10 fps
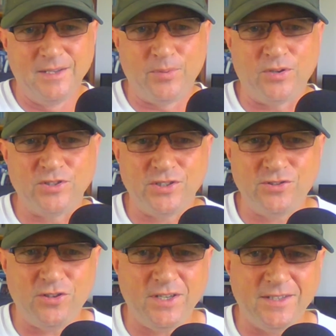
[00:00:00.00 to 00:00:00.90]
Because you're
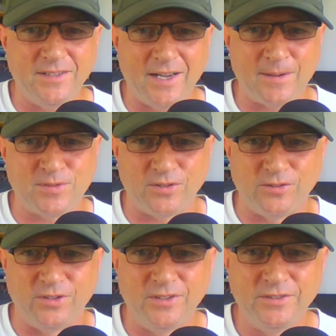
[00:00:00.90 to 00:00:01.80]
talking
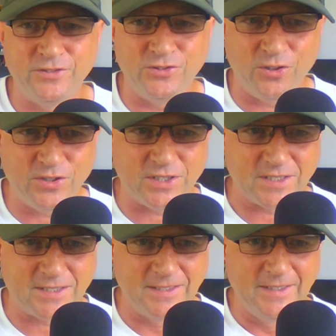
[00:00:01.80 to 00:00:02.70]
absolute
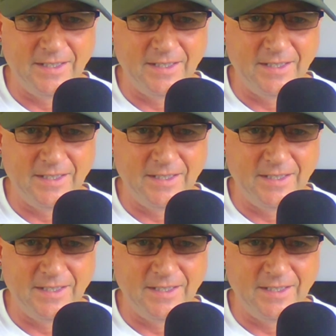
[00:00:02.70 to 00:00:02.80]
nonsense.